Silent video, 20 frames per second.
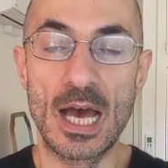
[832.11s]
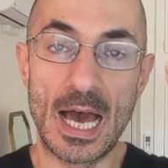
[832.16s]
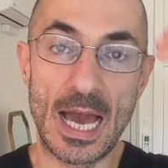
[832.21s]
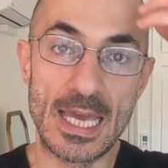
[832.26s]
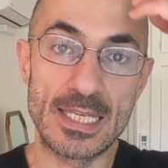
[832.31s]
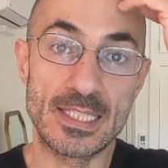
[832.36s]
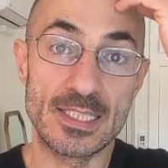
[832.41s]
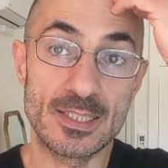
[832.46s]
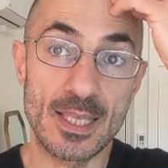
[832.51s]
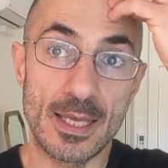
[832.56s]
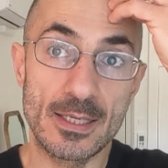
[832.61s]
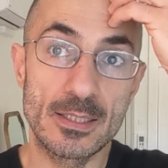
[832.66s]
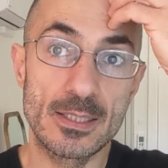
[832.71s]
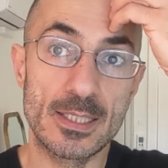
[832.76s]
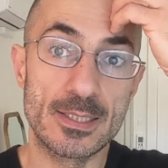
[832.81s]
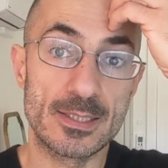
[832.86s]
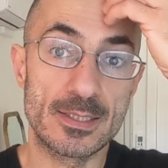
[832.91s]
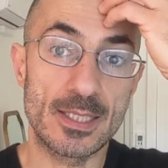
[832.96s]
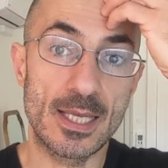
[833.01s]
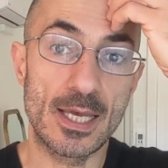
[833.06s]
I decided
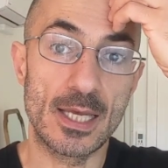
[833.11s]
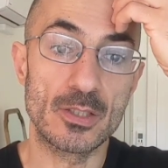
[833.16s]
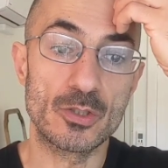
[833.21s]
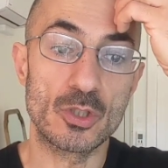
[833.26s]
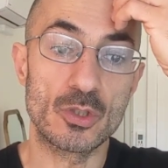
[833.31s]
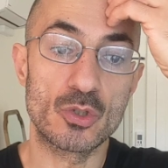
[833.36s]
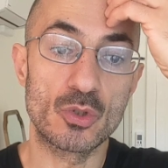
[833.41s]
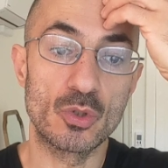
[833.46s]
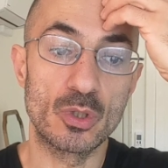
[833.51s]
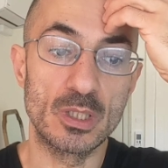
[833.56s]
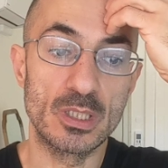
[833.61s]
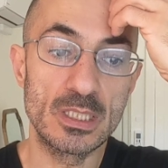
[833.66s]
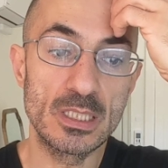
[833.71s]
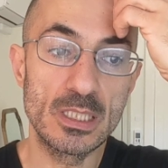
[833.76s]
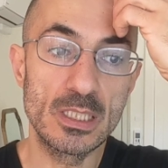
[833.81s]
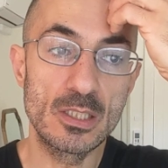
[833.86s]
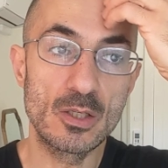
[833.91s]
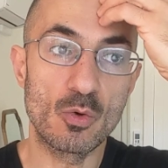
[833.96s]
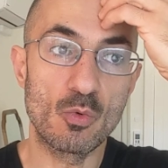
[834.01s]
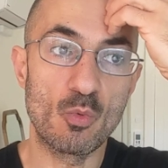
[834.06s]
instead to
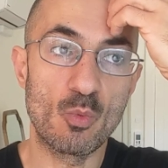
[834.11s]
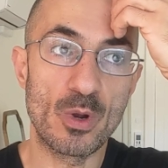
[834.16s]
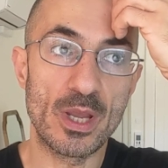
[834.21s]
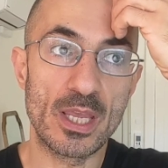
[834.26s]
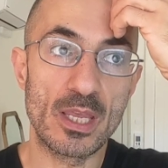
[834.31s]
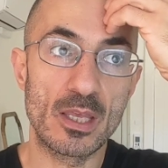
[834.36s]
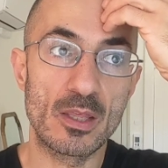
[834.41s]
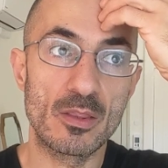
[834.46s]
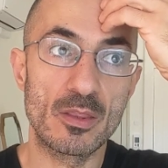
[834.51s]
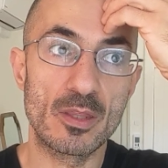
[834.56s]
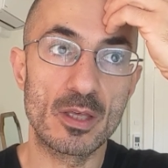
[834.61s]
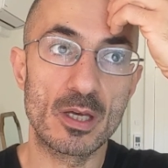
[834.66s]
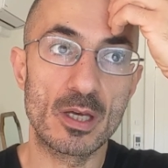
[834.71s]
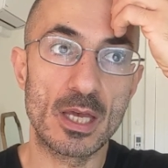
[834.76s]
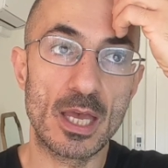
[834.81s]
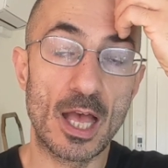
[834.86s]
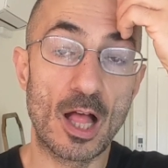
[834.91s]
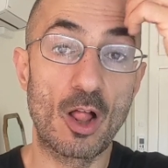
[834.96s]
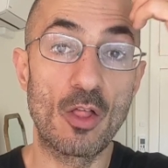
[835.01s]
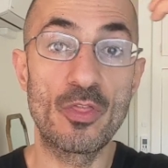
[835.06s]
lead
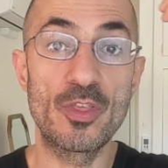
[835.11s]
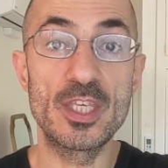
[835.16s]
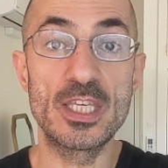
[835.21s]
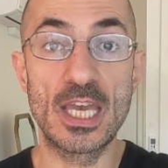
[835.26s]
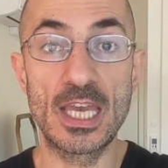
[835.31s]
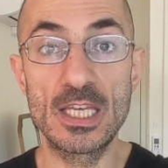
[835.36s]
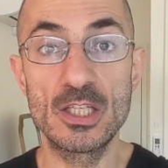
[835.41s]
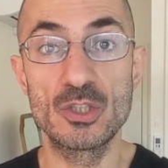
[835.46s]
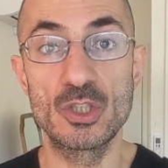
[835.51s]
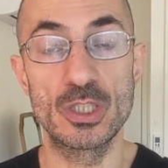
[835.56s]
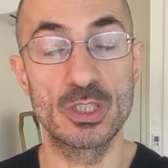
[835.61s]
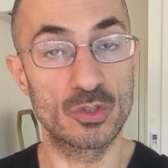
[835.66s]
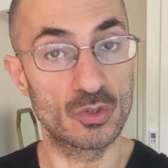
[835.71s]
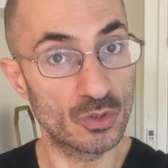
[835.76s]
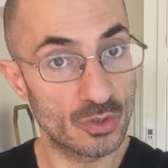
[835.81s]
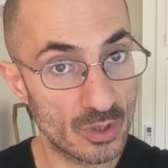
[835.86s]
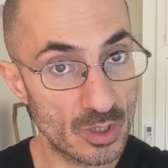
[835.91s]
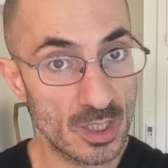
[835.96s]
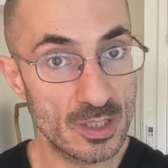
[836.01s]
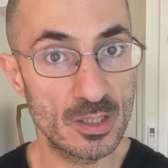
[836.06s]
with healthy aging.
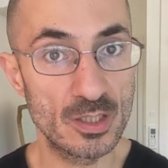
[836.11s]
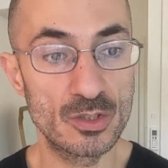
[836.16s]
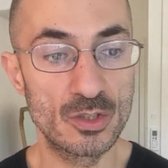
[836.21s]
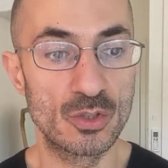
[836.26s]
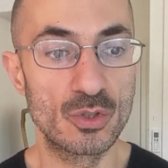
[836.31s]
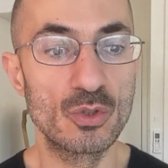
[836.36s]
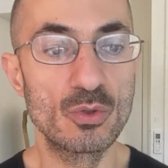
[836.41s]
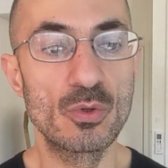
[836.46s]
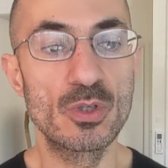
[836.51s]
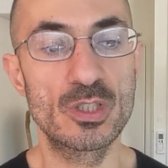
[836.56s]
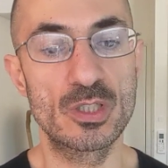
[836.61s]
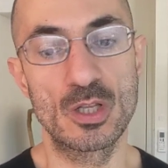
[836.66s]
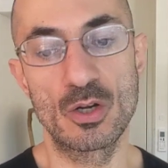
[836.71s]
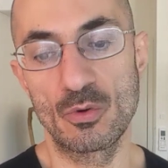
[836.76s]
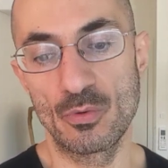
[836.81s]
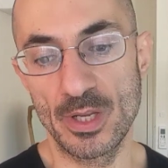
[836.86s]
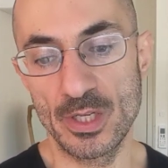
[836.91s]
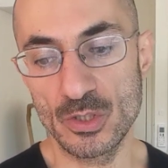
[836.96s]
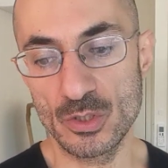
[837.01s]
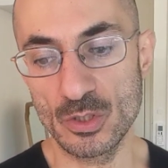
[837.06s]
So this is the newest
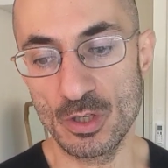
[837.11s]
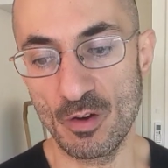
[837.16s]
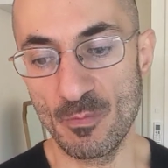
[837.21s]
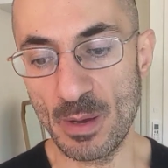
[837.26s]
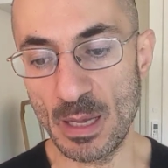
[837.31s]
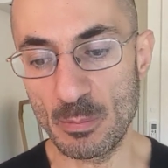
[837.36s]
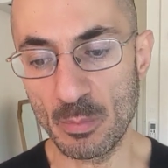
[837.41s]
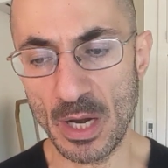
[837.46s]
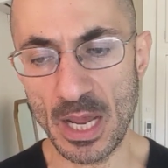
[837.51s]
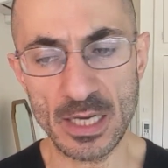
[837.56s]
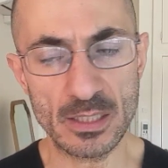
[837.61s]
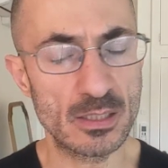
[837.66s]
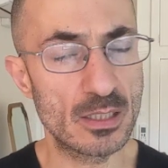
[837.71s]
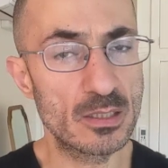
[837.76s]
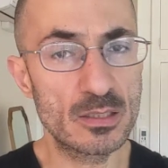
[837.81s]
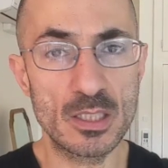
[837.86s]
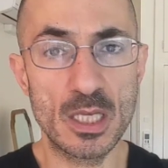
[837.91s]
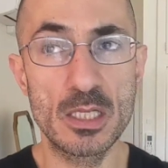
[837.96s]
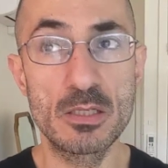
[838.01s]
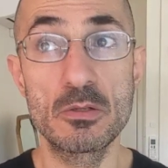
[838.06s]
iteration of my
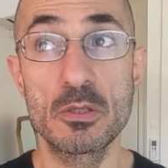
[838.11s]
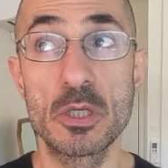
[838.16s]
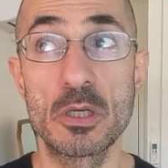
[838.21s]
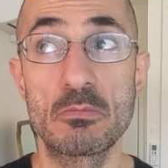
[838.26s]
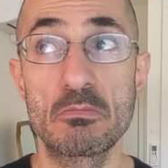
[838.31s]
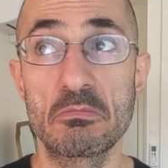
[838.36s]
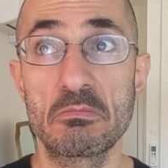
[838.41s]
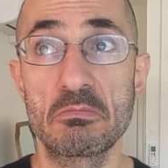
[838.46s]
practice, and